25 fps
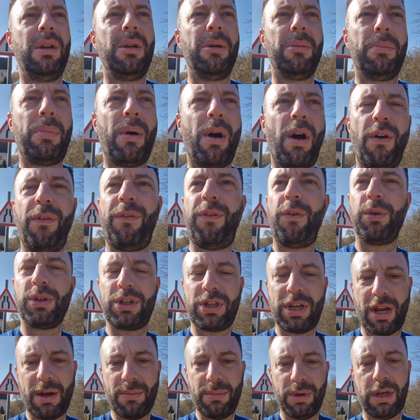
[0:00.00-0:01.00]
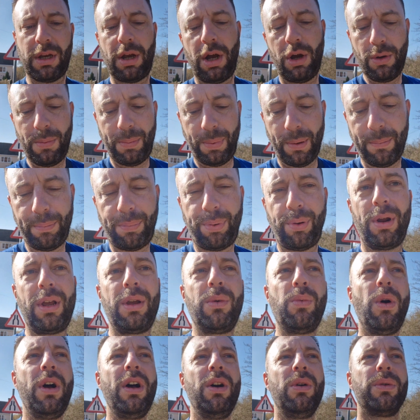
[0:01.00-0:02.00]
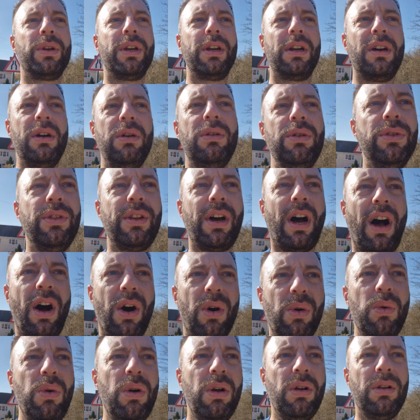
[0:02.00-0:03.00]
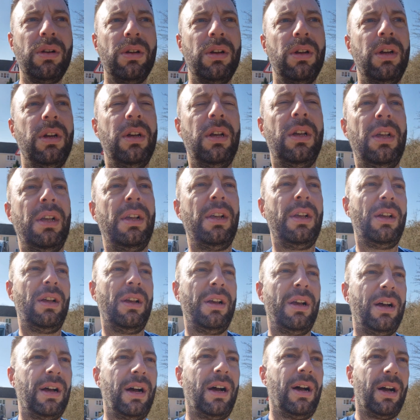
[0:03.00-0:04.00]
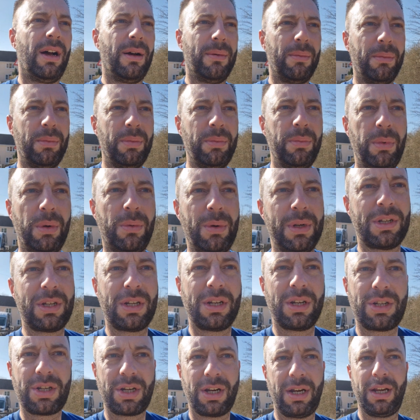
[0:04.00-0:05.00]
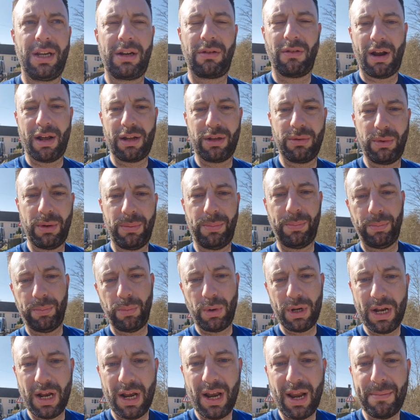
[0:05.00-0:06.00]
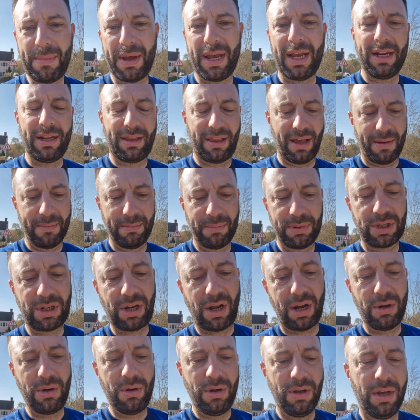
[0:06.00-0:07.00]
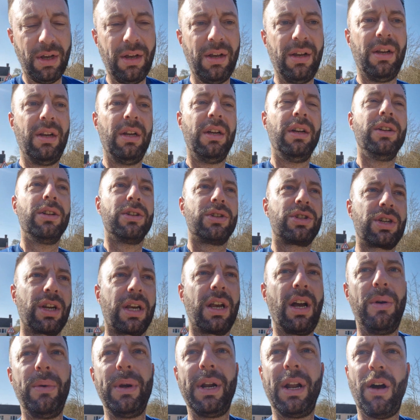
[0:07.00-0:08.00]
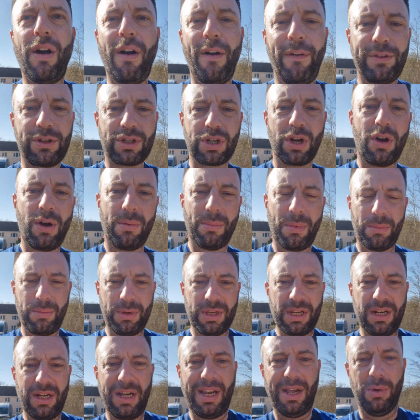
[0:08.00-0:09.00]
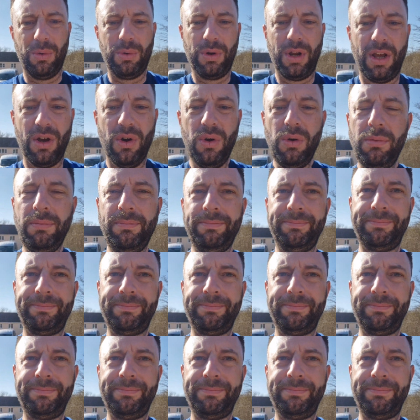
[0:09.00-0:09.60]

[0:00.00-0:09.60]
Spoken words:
but I thought Town were coping pretty well, you know, on the whole. We went to the City Ground and we limited them. So to go in at half time and when you're 0-0